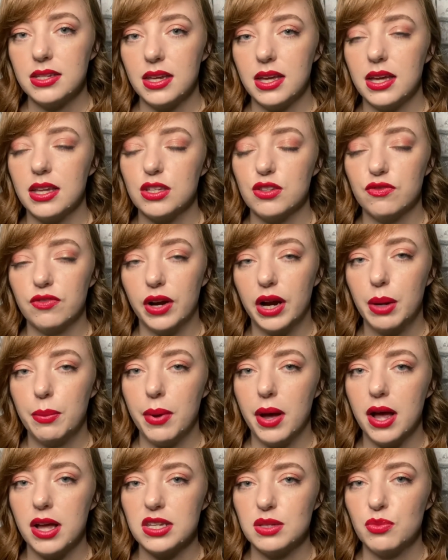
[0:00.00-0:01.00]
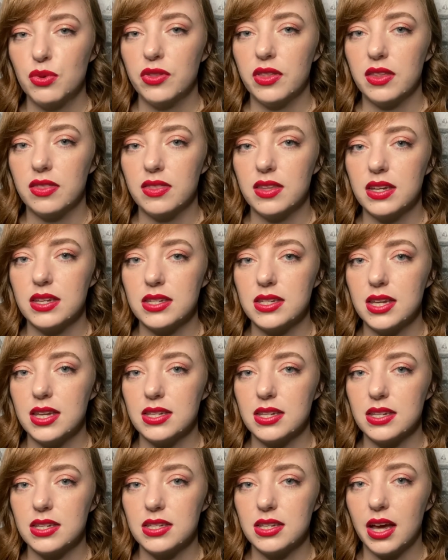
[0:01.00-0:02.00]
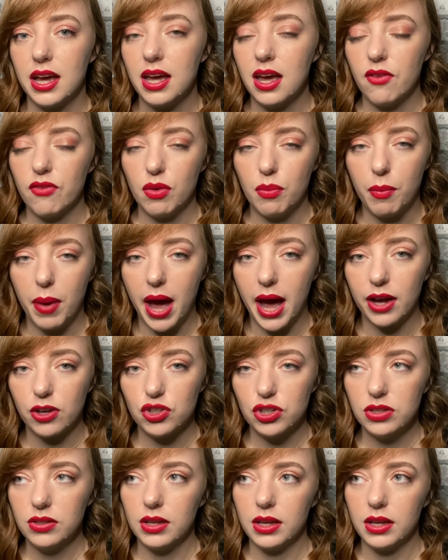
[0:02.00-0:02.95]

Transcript: it's very possible that this is a site of impaction.